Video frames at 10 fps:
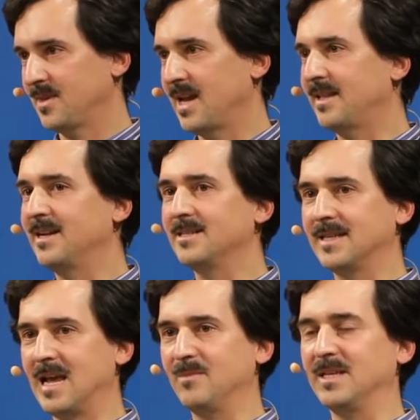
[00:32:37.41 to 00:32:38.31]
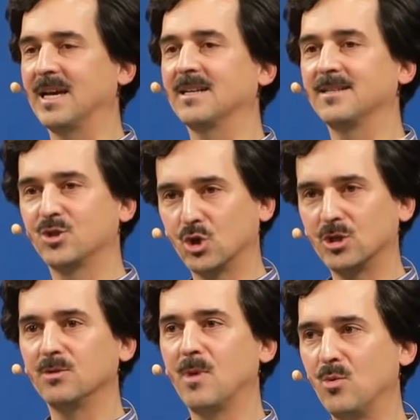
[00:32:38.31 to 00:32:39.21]
and that is namely that at
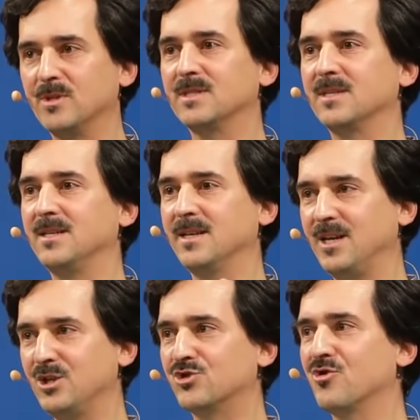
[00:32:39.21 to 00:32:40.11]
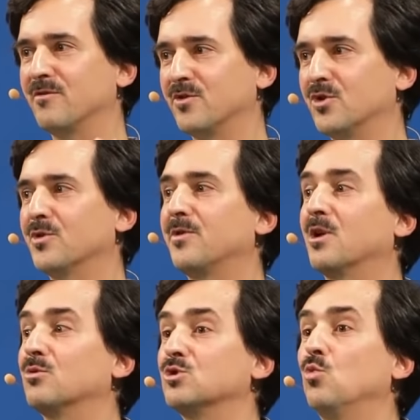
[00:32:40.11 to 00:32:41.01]
certain moments in the history of Earth there
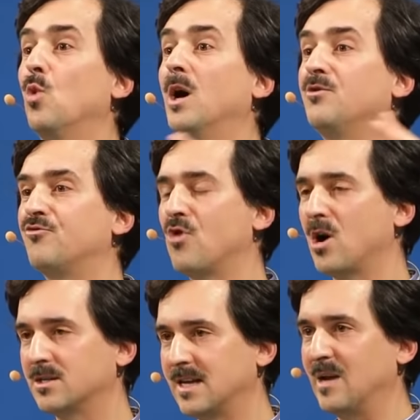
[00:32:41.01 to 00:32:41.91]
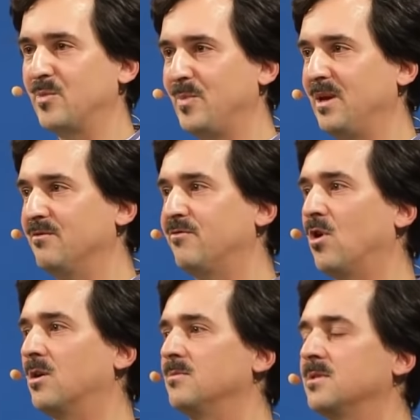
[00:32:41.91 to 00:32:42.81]
was one rock type being
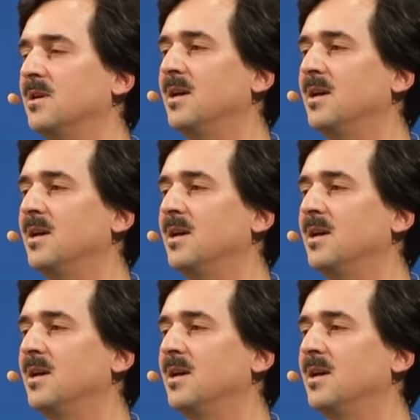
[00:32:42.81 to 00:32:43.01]
formed,